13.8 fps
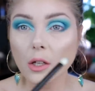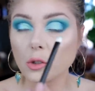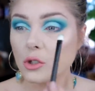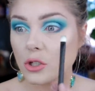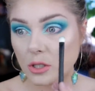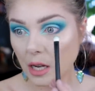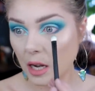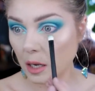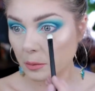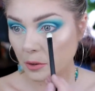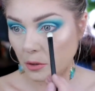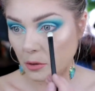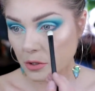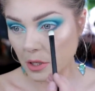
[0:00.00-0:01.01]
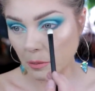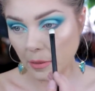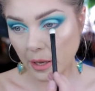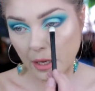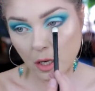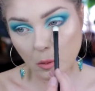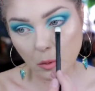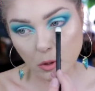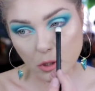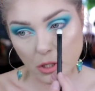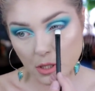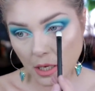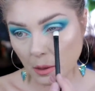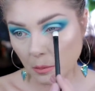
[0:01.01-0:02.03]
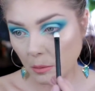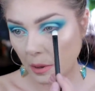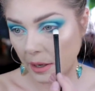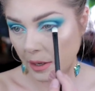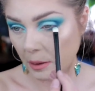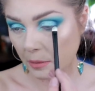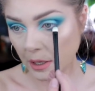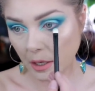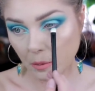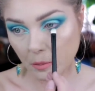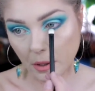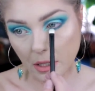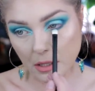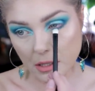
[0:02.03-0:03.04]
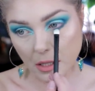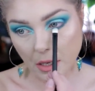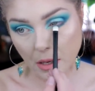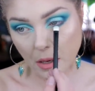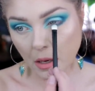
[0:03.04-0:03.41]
to stop using makeup or stop buying makeup because